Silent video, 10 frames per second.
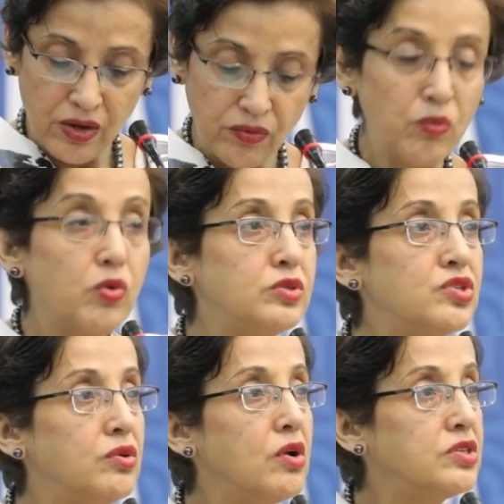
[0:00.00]
We've
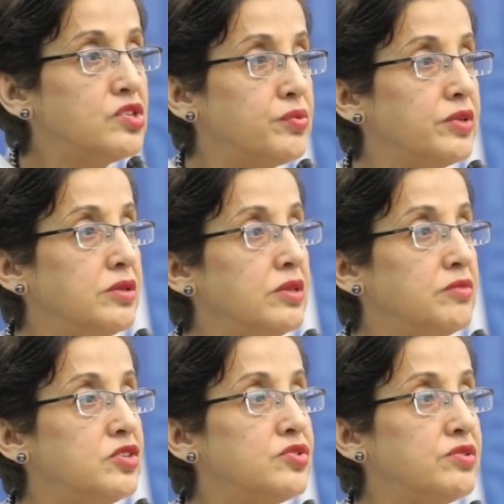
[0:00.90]
also launched within the
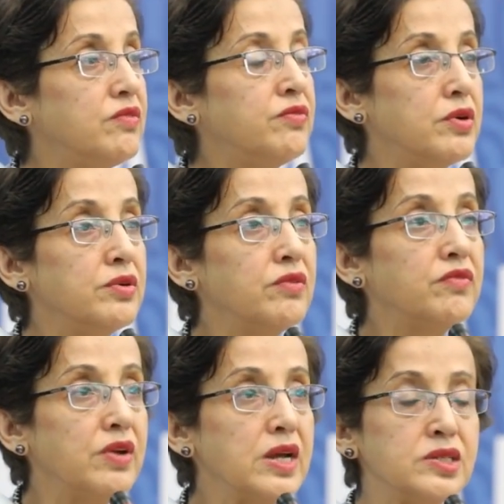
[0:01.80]
Ministry of Foreign
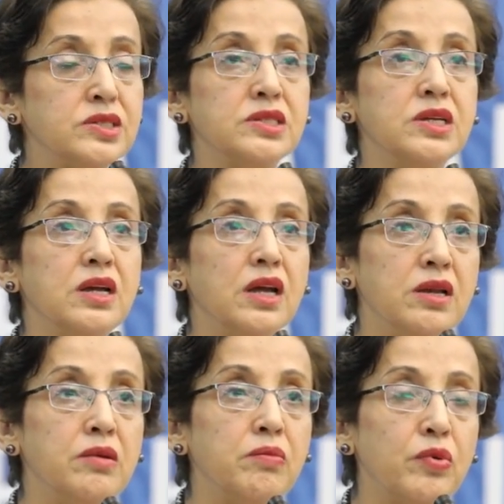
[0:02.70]
Affairs
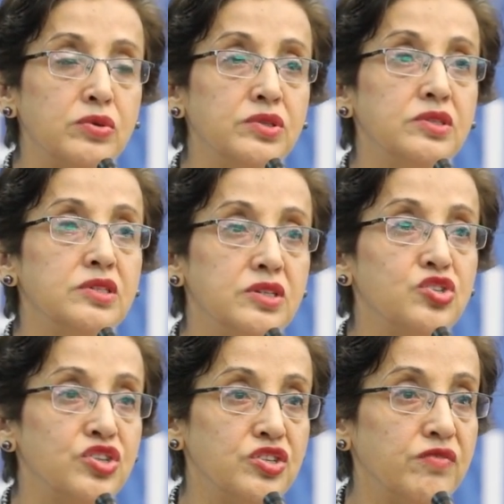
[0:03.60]
an important
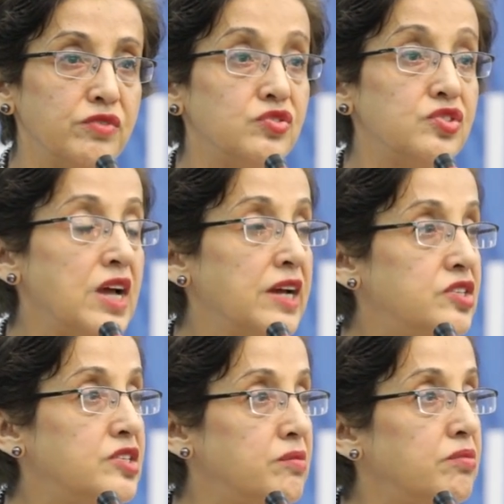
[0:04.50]
initiative on
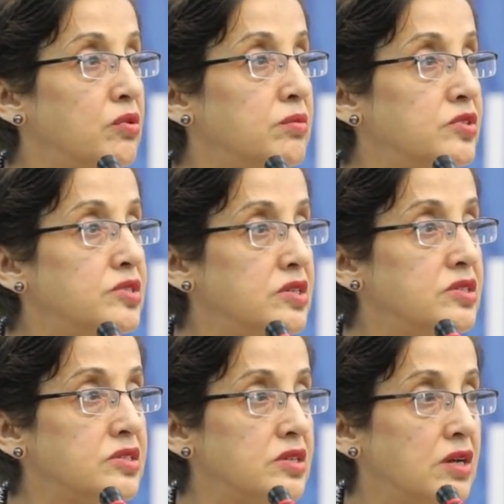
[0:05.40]
science
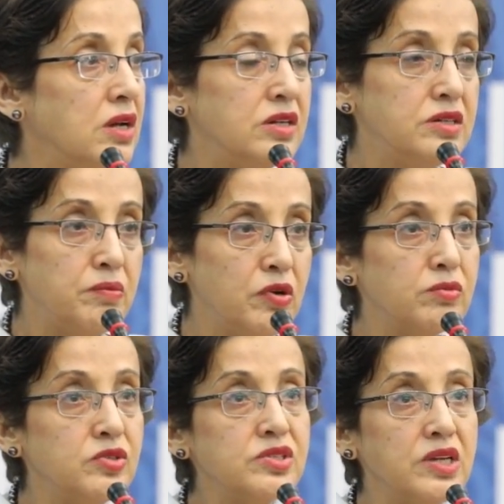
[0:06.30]
diplomacies,
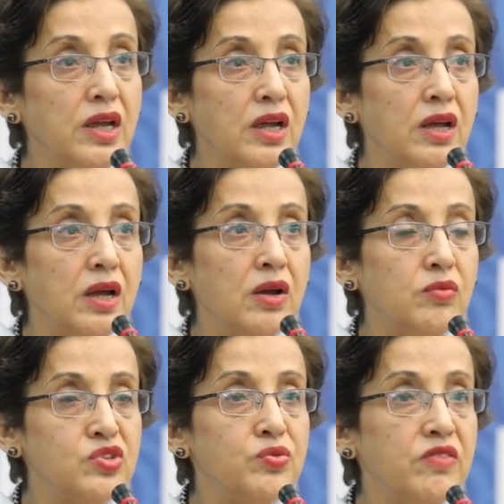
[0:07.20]
diplomacy
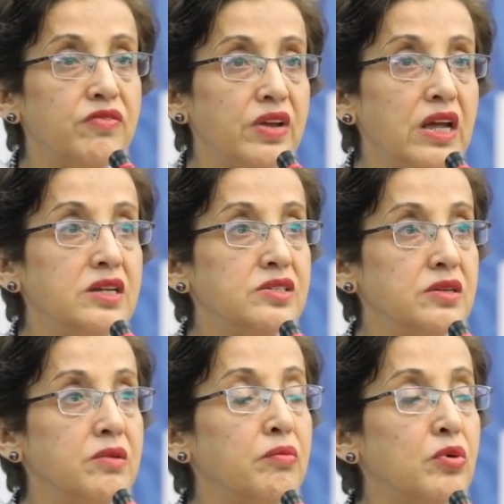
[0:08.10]
which we feel is
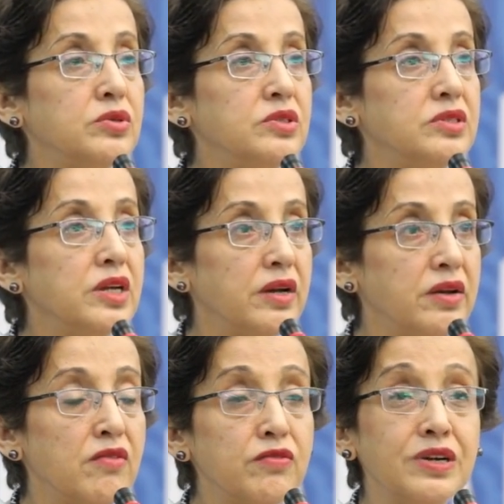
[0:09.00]
an important
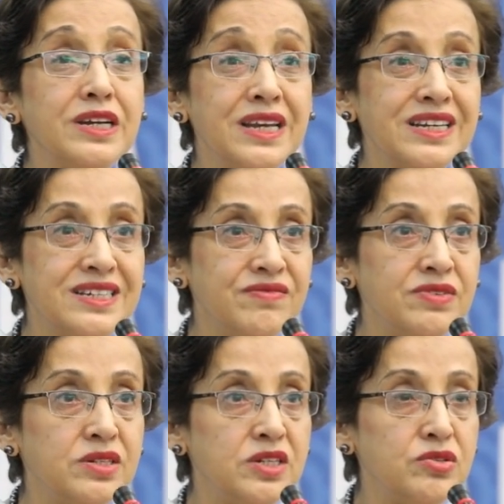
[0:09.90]
area for
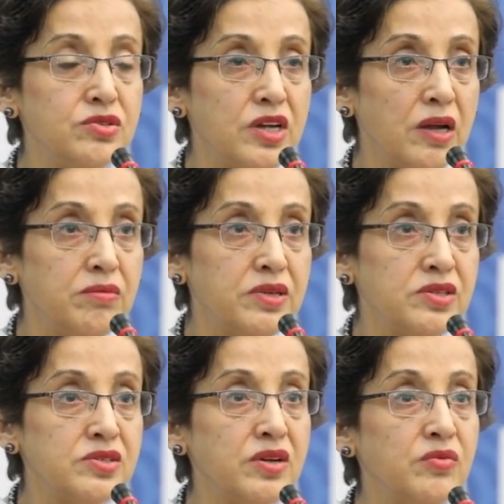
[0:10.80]
connectivity to take
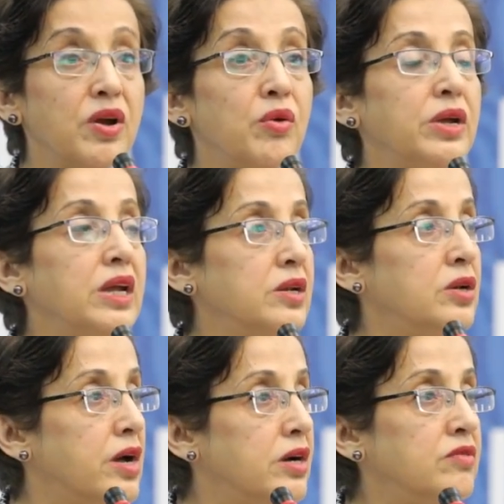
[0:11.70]
place and where we
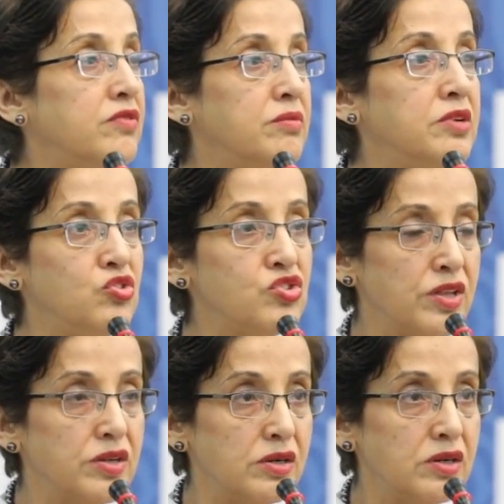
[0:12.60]
can learn from each
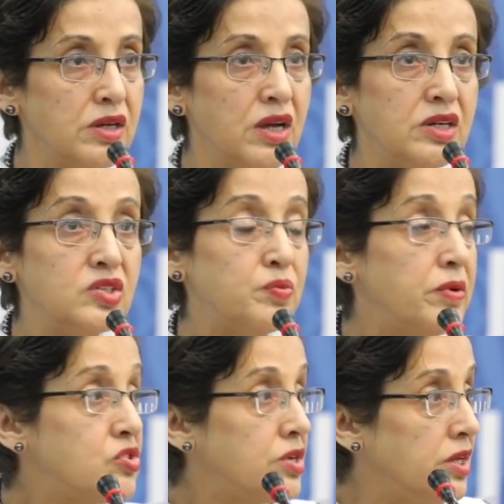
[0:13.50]
other,
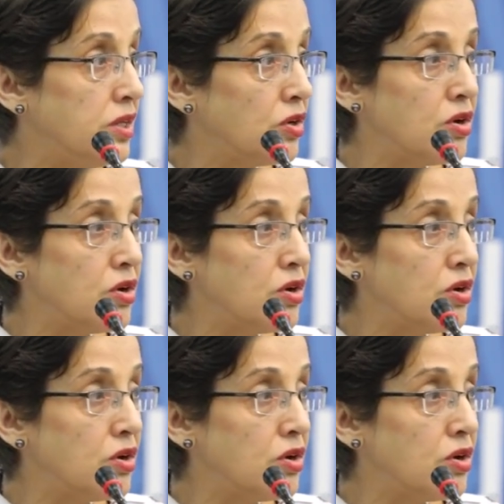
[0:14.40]
especially in the